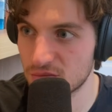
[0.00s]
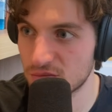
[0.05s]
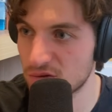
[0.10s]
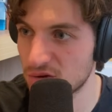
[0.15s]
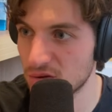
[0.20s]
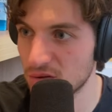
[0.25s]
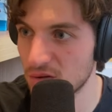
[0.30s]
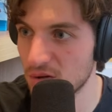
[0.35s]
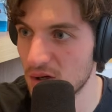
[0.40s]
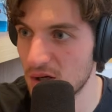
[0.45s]

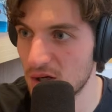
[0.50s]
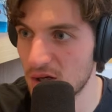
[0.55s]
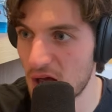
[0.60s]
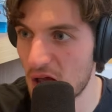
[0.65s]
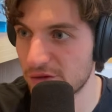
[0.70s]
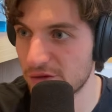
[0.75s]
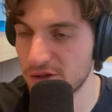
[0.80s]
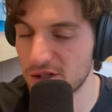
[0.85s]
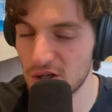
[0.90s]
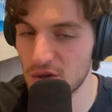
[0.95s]
So
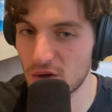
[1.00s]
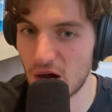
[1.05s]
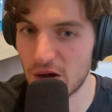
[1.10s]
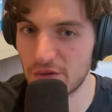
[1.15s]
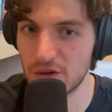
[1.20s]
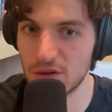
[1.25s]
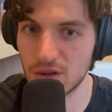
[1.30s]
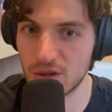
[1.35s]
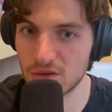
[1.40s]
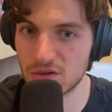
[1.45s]
every day you
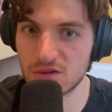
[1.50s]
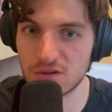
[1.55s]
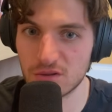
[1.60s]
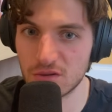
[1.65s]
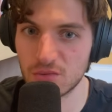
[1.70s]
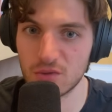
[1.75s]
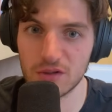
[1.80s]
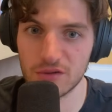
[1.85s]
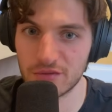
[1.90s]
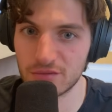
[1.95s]
have a notes
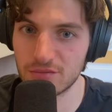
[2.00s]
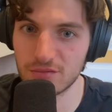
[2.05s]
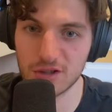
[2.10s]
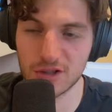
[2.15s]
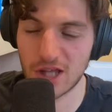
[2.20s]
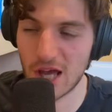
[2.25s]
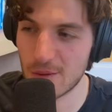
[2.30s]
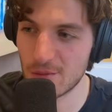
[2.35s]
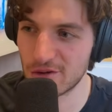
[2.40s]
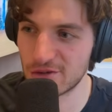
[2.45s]
with the
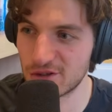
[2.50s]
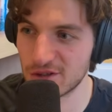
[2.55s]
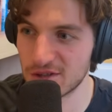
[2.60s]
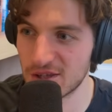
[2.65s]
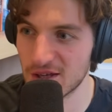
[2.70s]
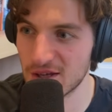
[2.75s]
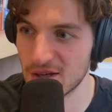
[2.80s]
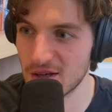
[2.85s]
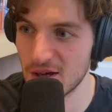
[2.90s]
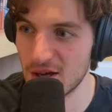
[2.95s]
time of the
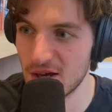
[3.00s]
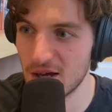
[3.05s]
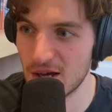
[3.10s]
day.